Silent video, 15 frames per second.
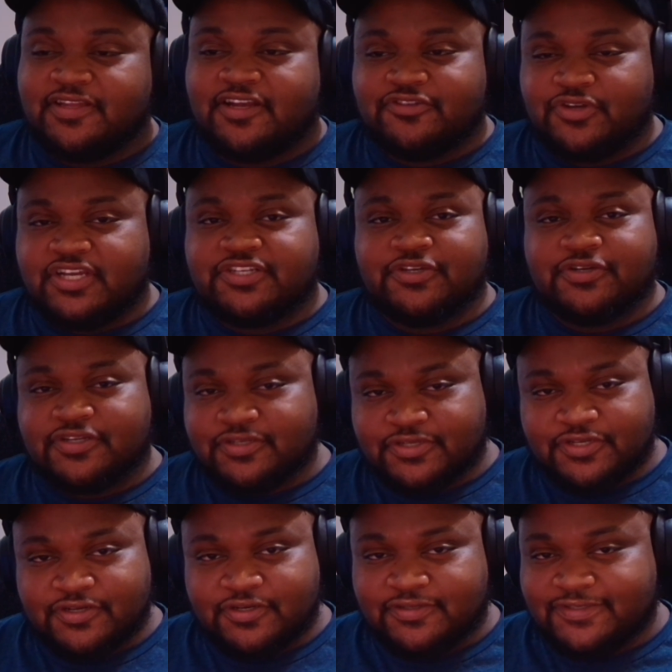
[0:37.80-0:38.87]
address your
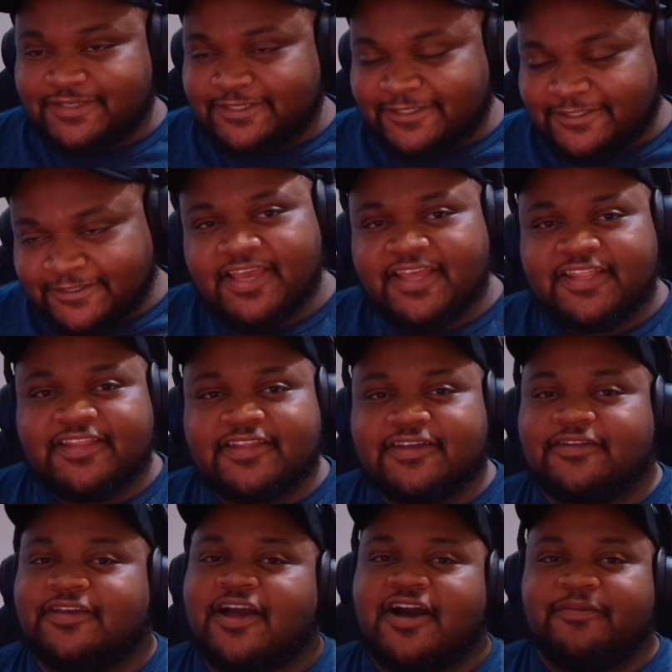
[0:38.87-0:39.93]
concerns in
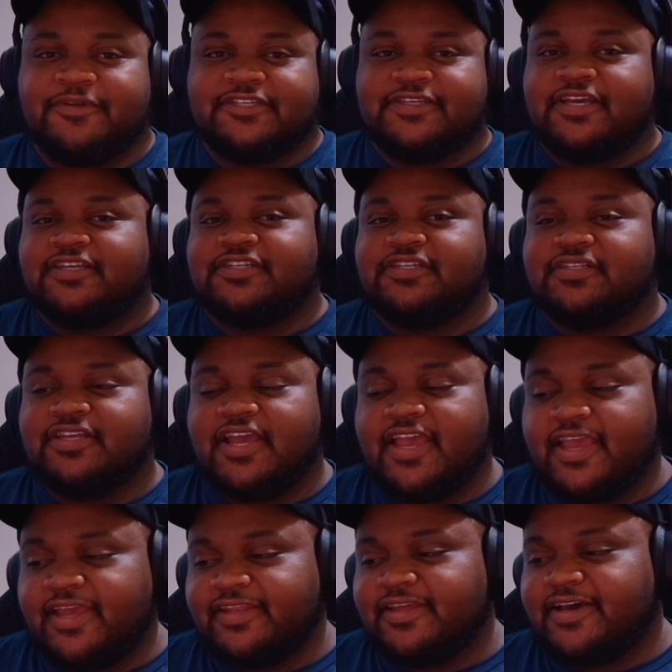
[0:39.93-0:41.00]
the comment section,
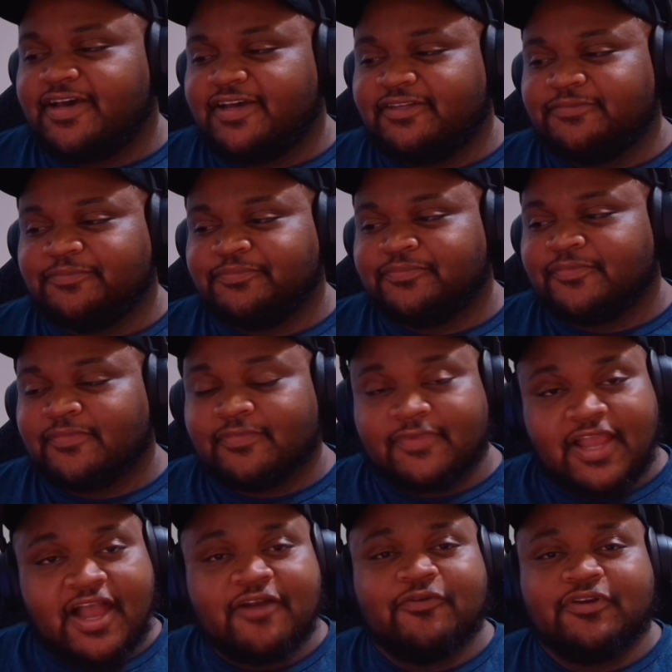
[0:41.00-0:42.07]
and
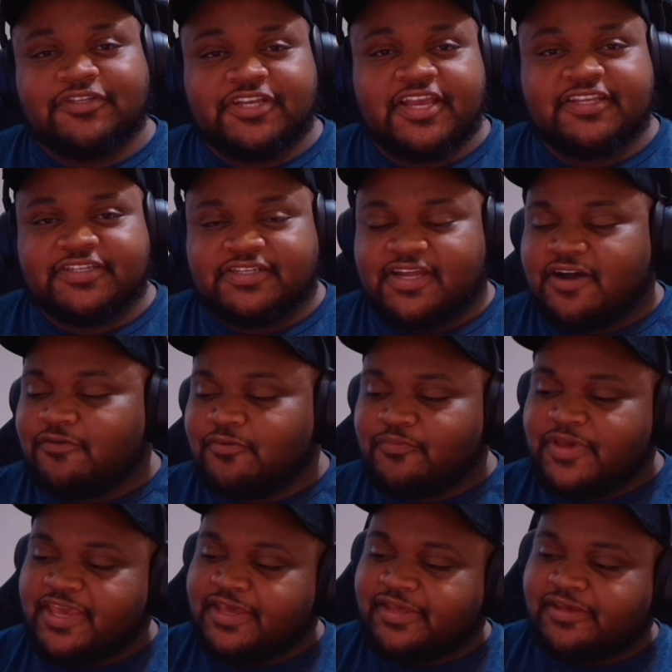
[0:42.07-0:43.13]
I will change it. I will
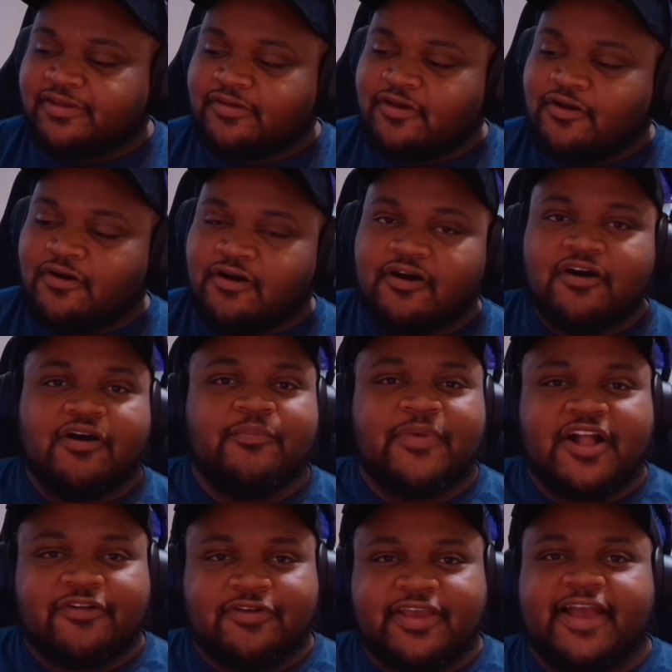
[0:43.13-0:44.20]
make all
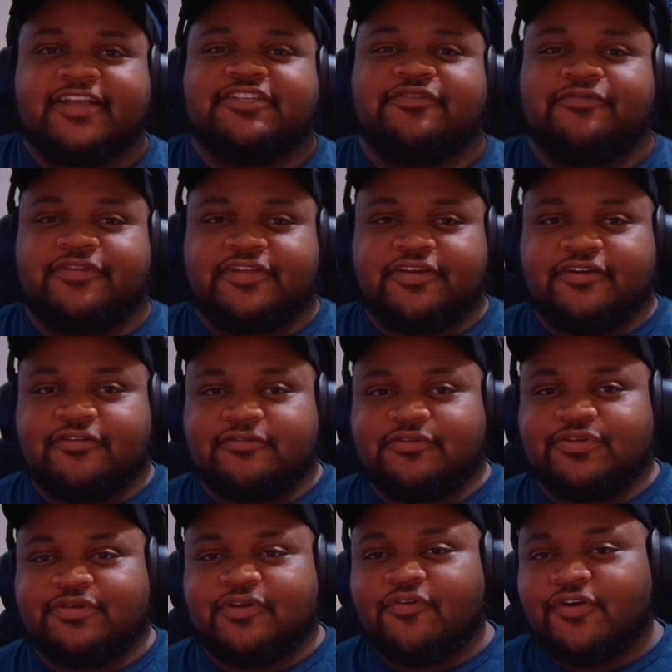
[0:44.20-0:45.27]
my reaction
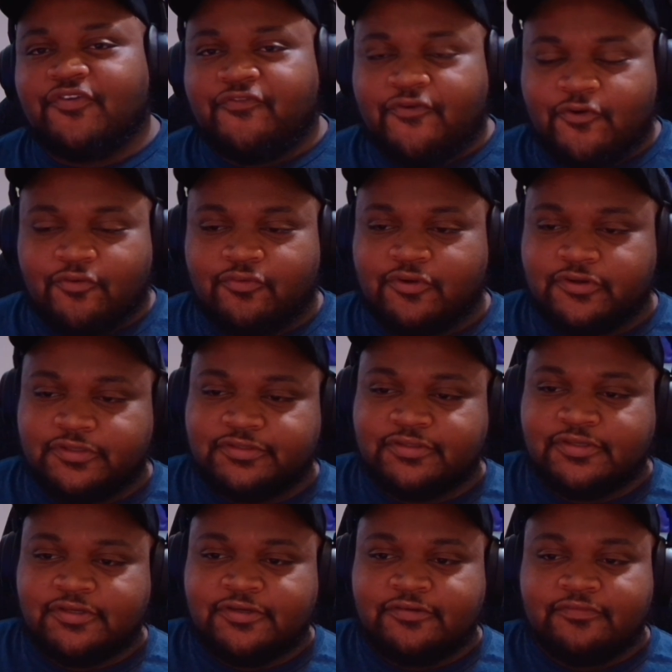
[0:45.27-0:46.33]
videos going forward
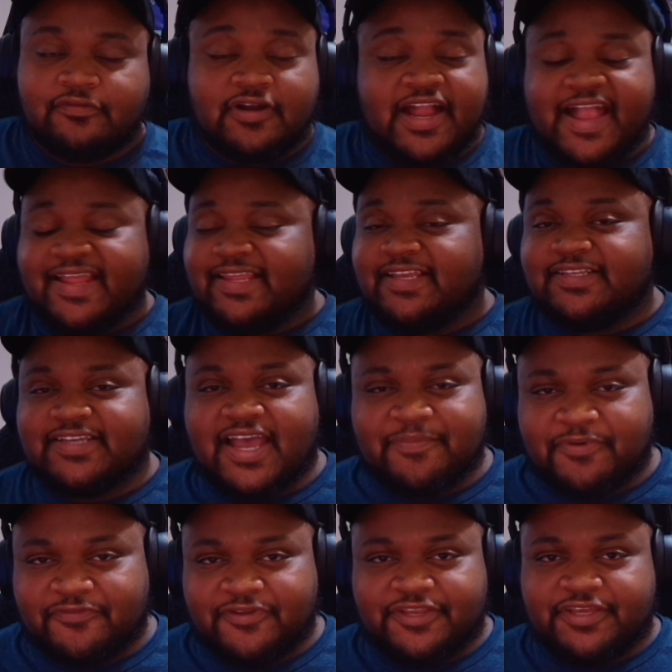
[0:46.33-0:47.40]
for any type
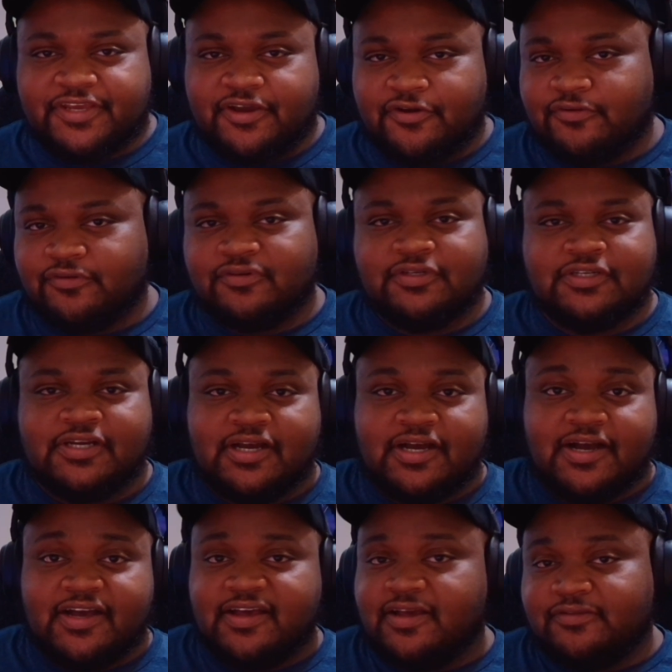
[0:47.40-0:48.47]
of video,
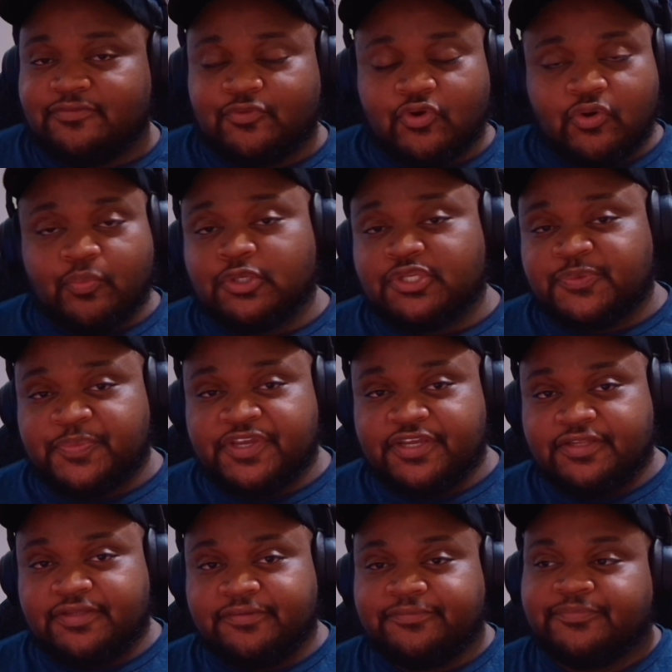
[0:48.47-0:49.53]
normal
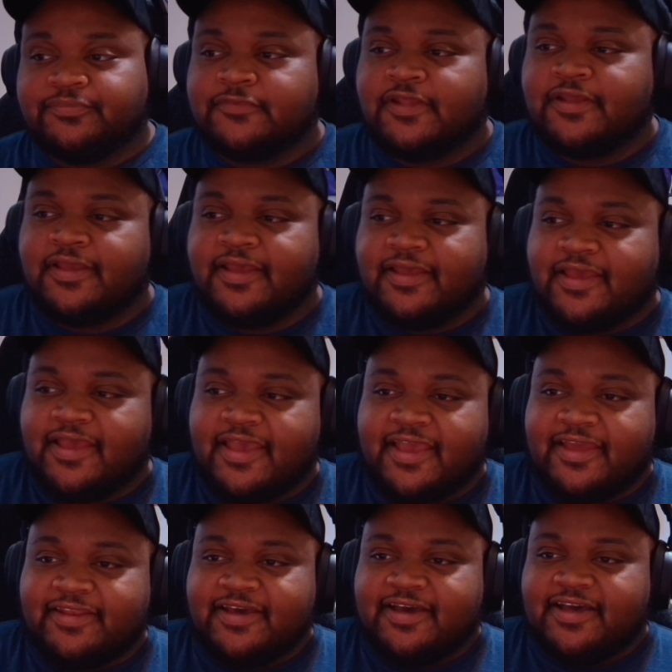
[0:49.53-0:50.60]
speed.
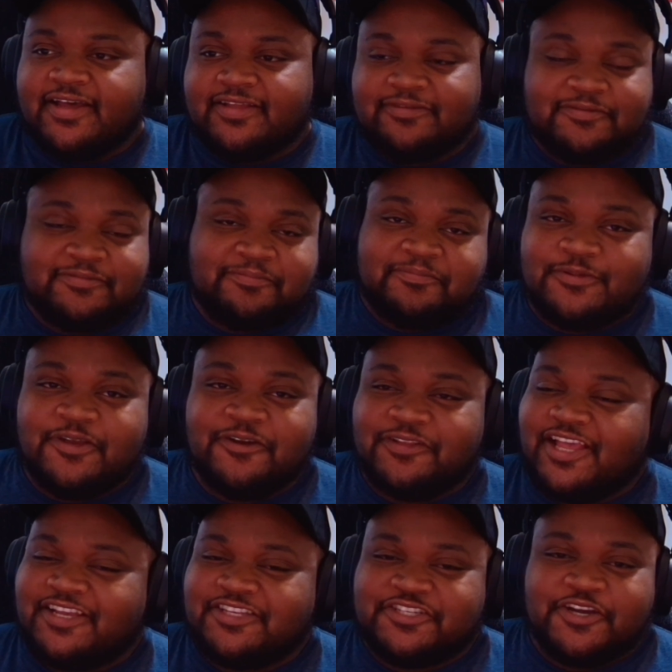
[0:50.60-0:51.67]
And
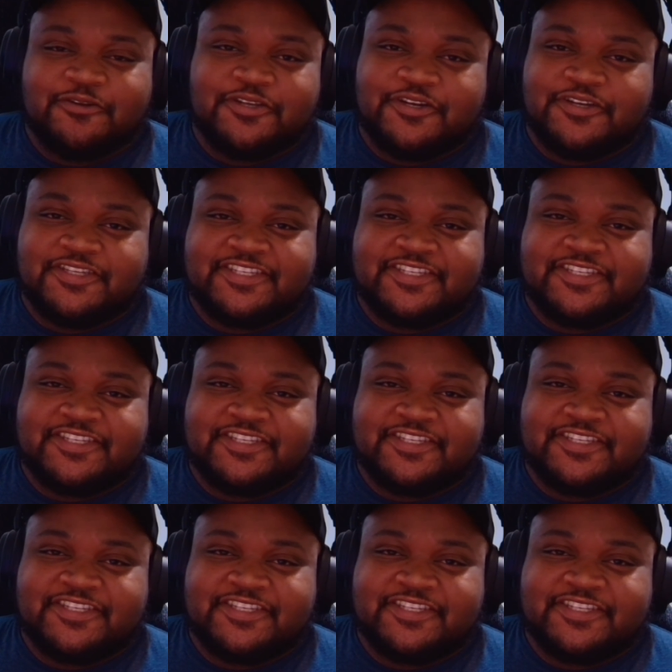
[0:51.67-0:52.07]
like Joe Dirt